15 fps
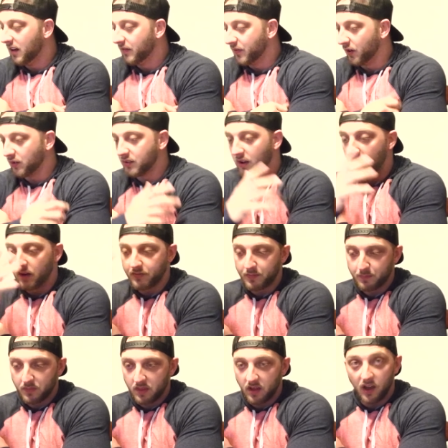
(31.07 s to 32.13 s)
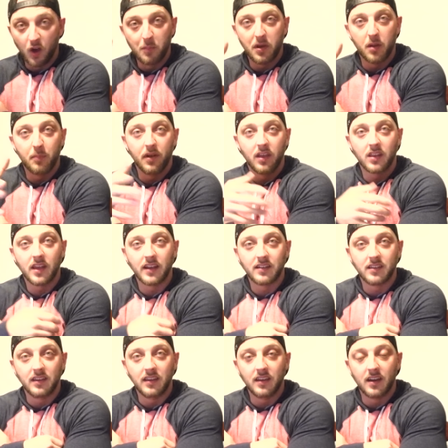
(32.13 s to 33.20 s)
First off, I hope everybody
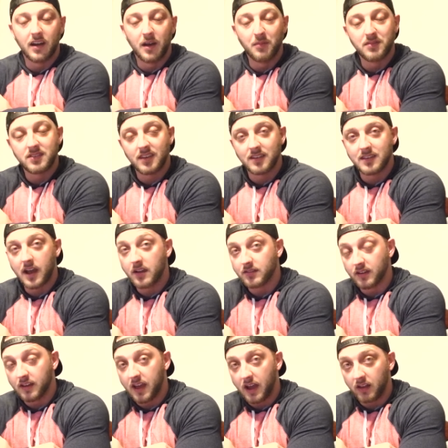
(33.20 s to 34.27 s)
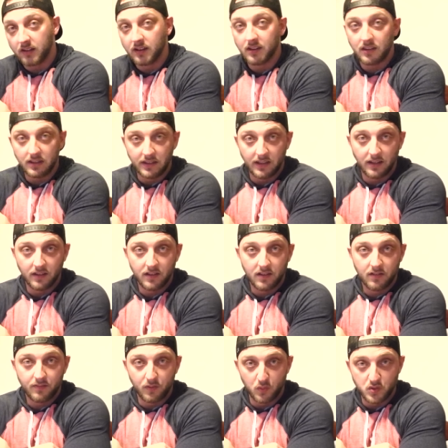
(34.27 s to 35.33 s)
liked the 6,000 calorie clean
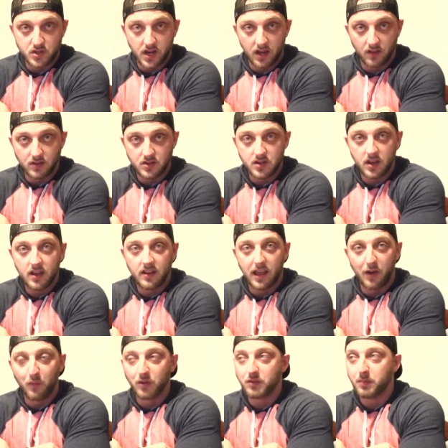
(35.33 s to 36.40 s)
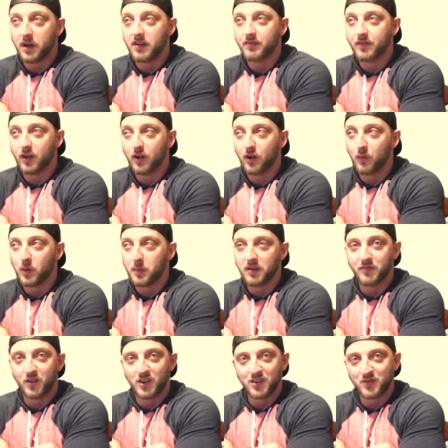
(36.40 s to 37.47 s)
food challenge. That was by far one of
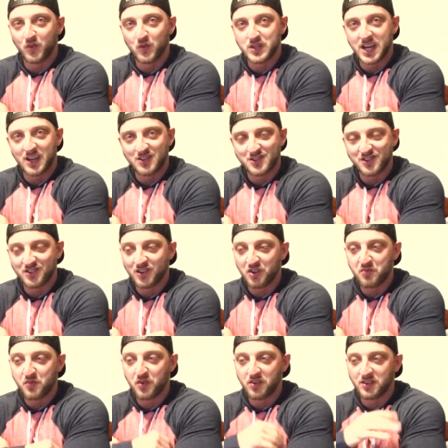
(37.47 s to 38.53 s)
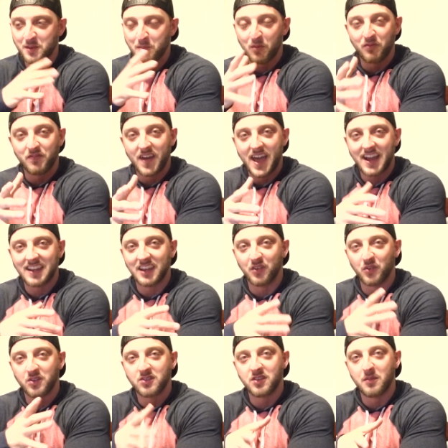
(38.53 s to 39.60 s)
my funnest food challenges, just for the simple fact that it
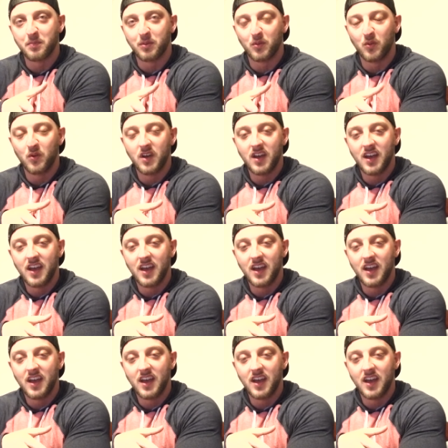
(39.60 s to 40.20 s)
was simple.